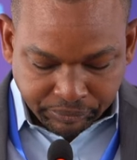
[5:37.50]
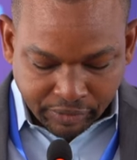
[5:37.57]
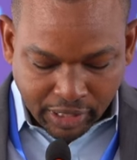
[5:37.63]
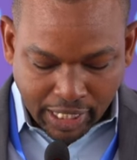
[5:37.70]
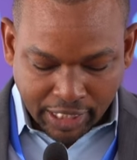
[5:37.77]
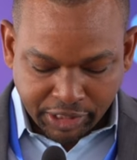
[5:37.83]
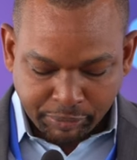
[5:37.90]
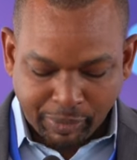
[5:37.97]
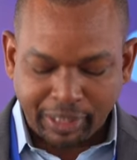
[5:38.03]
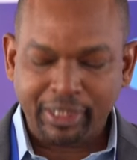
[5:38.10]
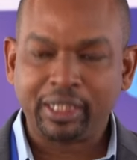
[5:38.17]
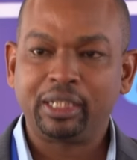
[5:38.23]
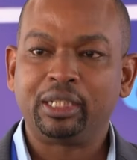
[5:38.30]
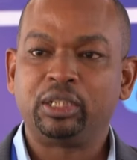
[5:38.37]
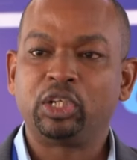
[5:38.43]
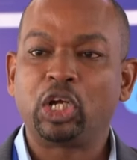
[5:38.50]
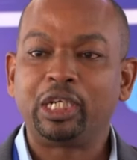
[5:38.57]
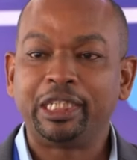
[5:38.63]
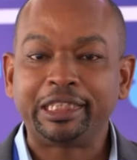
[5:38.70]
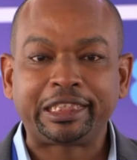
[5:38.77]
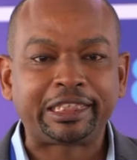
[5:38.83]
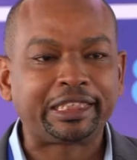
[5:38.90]
Last but not
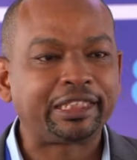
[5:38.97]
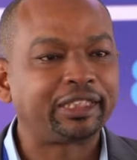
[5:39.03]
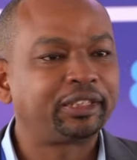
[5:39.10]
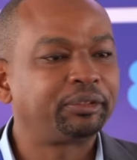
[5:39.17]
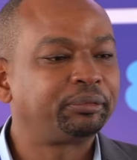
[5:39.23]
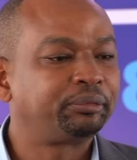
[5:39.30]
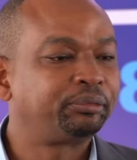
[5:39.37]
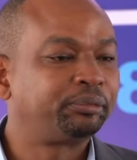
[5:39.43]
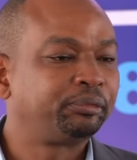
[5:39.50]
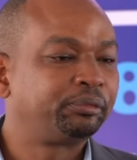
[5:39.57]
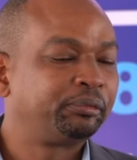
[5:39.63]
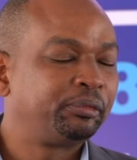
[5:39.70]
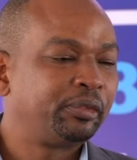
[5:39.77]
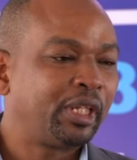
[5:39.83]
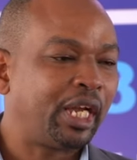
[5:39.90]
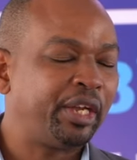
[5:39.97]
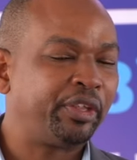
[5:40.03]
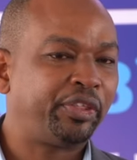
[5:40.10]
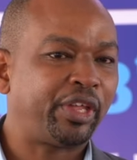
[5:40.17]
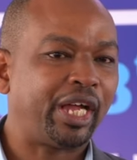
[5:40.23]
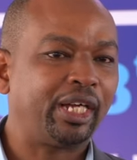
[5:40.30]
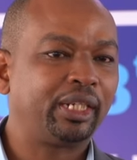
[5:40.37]
least, I
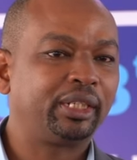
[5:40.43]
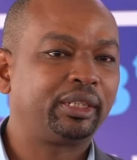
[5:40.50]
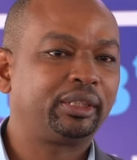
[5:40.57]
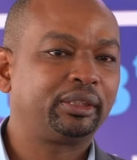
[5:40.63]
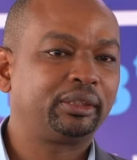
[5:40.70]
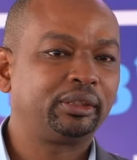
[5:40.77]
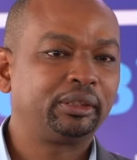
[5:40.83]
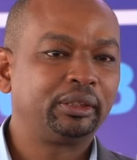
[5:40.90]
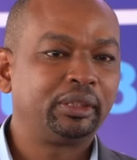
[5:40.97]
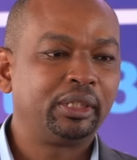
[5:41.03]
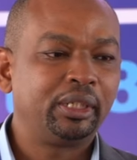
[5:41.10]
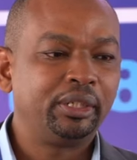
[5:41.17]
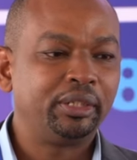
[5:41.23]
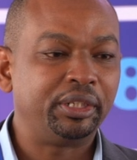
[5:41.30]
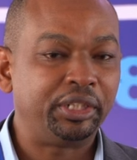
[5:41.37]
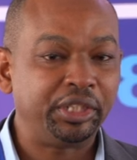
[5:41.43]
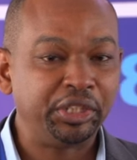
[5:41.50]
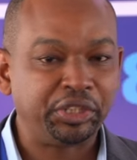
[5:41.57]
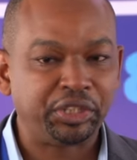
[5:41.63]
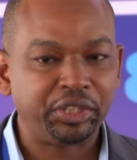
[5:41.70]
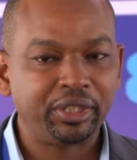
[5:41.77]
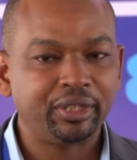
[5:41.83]
thank the
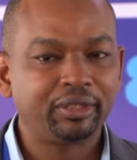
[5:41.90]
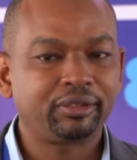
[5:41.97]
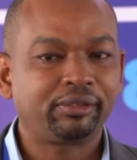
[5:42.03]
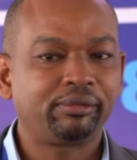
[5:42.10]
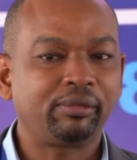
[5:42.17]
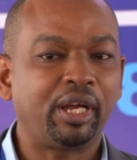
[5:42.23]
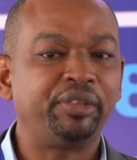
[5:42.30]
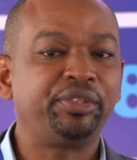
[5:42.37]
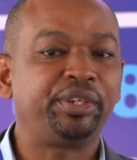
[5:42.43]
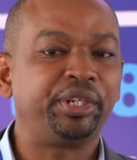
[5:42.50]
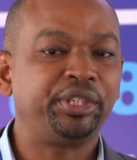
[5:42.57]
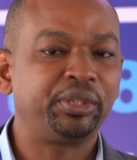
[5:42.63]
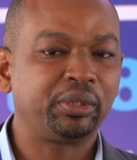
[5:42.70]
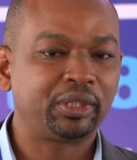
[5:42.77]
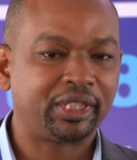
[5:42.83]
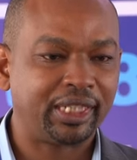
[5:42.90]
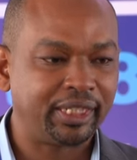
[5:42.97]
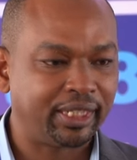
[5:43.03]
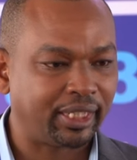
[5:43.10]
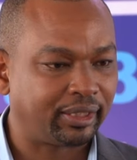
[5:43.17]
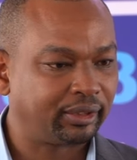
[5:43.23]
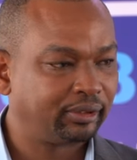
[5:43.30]
DG and the regional
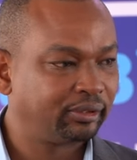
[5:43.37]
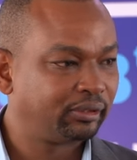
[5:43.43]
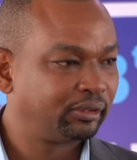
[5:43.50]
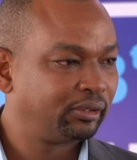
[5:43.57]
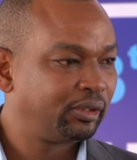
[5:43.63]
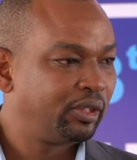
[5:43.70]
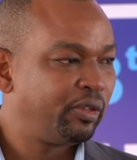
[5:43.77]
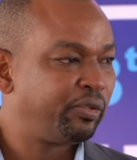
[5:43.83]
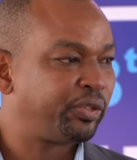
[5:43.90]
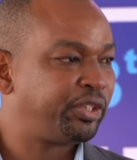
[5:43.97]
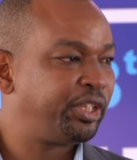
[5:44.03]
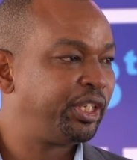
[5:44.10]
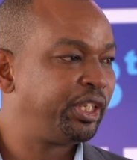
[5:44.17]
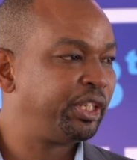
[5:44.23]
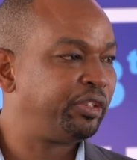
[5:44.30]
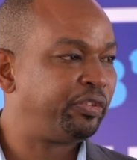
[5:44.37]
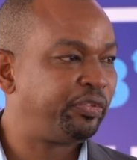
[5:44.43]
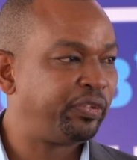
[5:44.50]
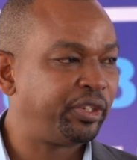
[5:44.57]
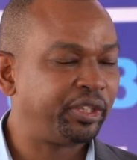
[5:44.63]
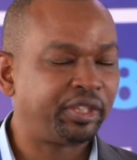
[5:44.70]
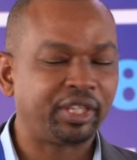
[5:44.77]
center for seeing it
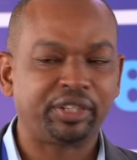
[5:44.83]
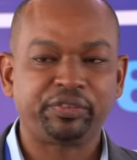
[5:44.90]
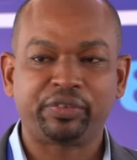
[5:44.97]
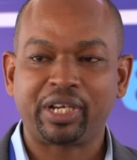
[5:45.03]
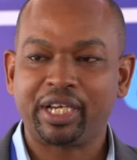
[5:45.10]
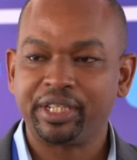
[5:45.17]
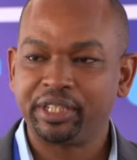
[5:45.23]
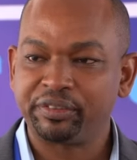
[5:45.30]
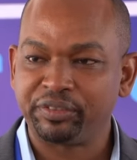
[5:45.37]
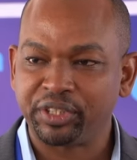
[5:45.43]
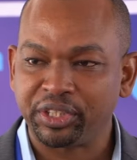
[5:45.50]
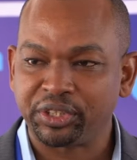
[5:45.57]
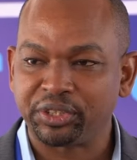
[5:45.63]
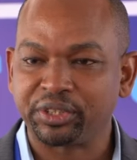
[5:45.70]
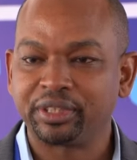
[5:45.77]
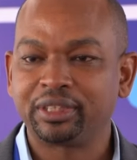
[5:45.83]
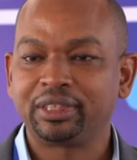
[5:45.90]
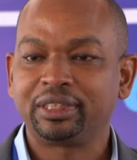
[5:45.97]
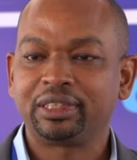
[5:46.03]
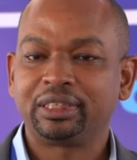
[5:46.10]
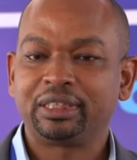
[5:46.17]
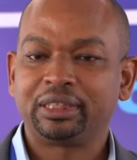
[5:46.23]
fit that Fahari
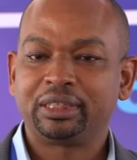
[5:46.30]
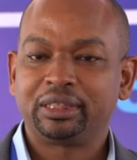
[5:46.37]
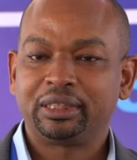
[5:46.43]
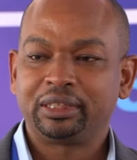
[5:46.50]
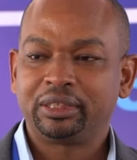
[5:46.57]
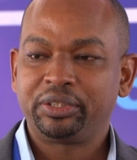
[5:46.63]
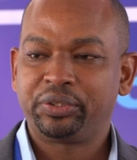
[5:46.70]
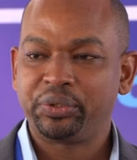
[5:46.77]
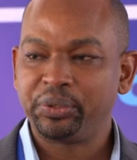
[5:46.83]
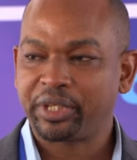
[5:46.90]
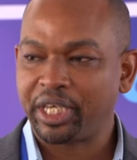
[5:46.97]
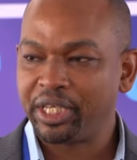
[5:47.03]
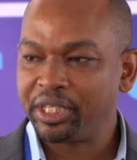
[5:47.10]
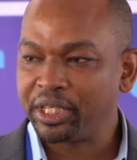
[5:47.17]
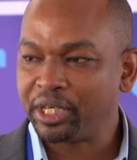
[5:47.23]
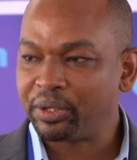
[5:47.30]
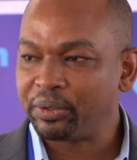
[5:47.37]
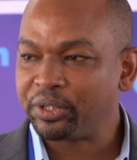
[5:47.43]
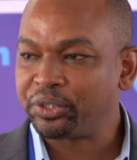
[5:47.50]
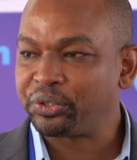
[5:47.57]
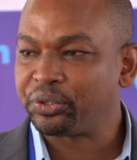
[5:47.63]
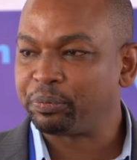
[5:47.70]
Aviation through Kenya
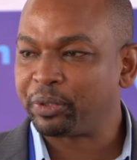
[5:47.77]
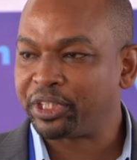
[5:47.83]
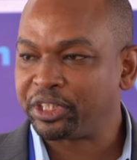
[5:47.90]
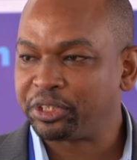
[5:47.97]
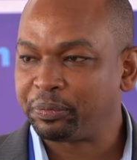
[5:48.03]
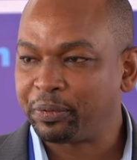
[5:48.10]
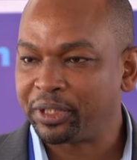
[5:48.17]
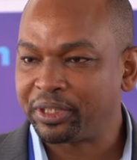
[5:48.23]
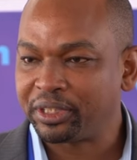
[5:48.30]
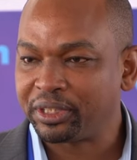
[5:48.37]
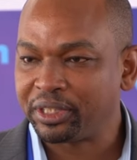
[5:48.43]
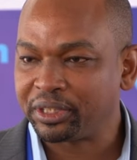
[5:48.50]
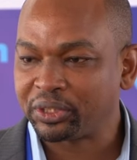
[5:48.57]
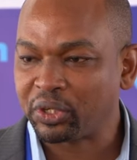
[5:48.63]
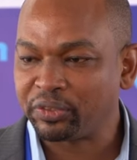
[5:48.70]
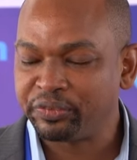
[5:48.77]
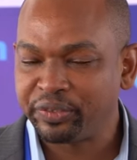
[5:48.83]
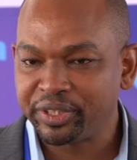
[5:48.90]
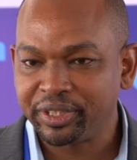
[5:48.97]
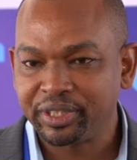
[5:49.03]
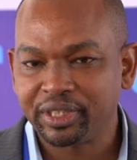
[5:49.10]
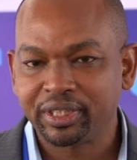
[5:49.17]
Airways should participate in this
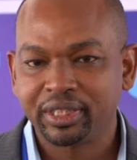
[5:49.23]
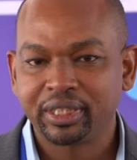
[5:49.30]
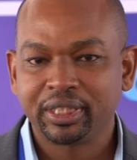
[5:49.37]
conference,